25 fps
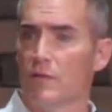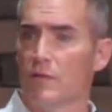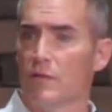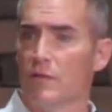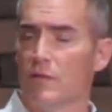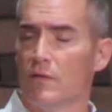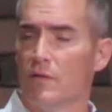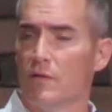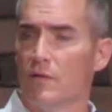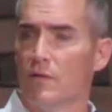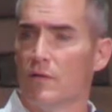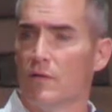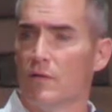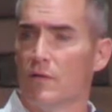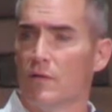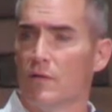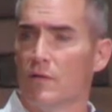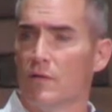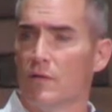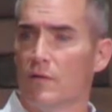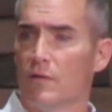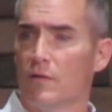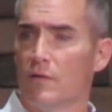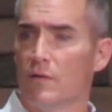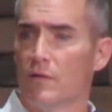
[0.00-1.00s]

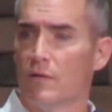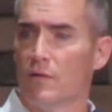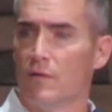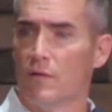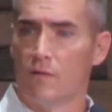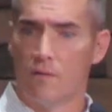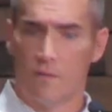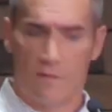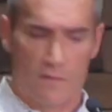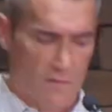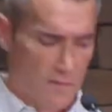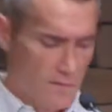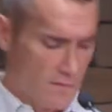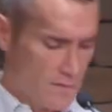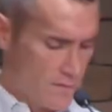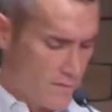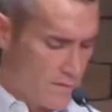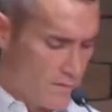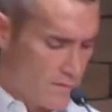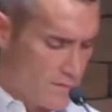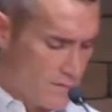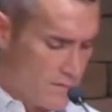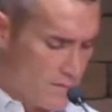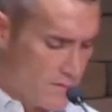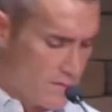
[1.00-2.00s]

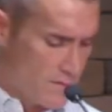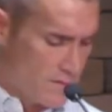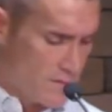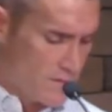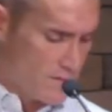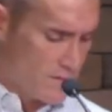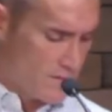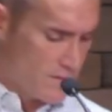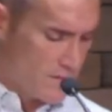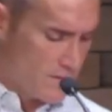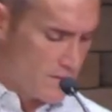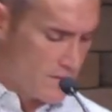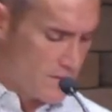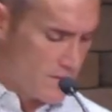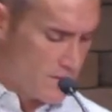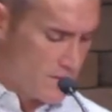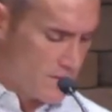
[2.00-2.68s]
Nothing is said.